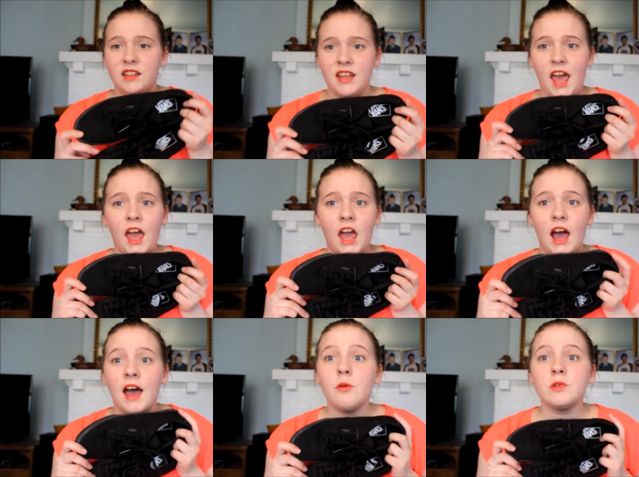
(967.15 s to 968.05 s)
they
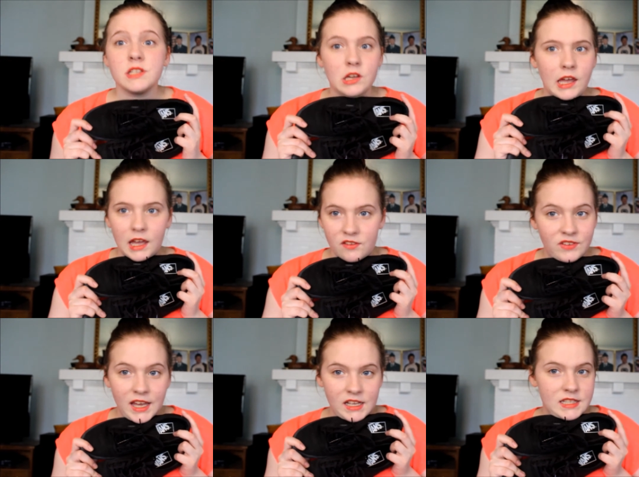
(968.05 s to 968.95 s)
I was looking at
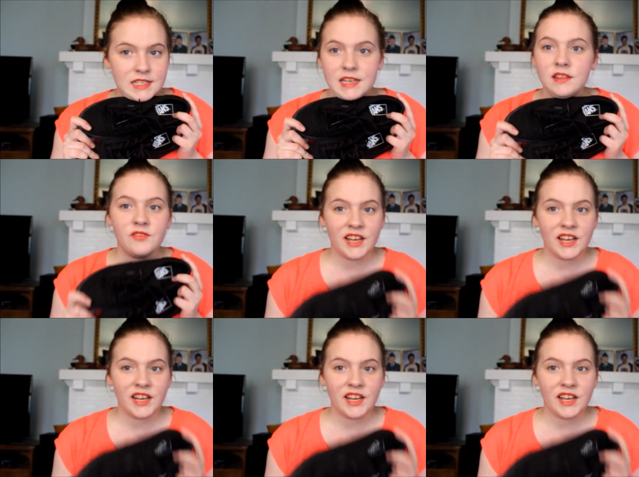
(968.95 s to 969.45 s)
Vans in the